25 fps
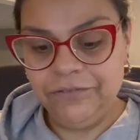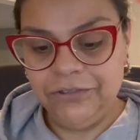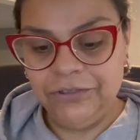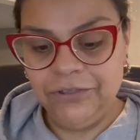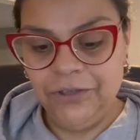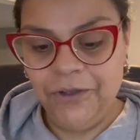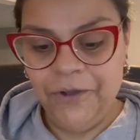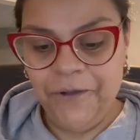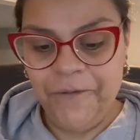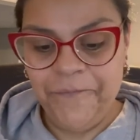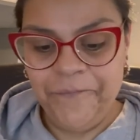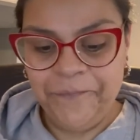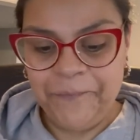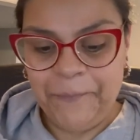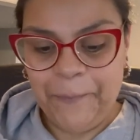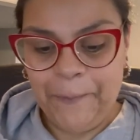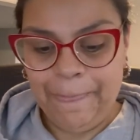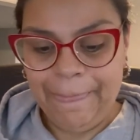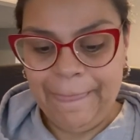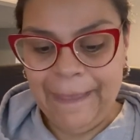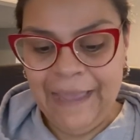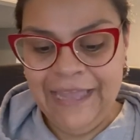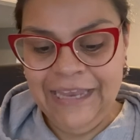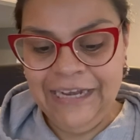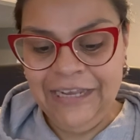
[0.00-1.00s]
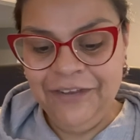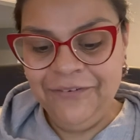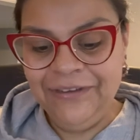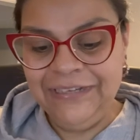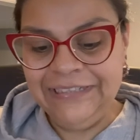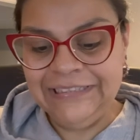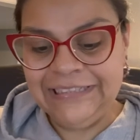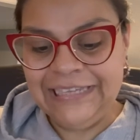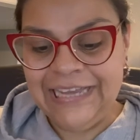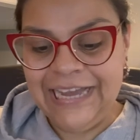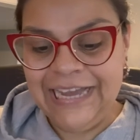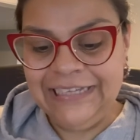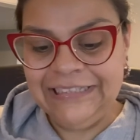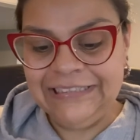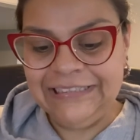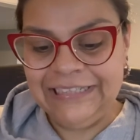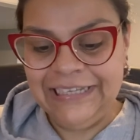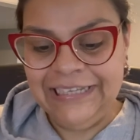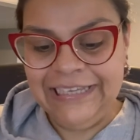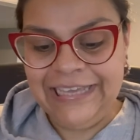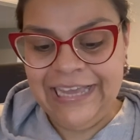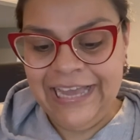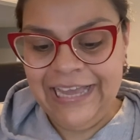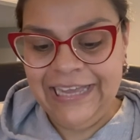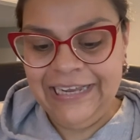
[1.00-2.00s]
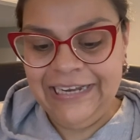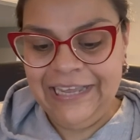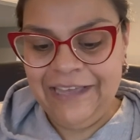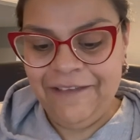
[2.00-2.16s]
So anyways, guys, again,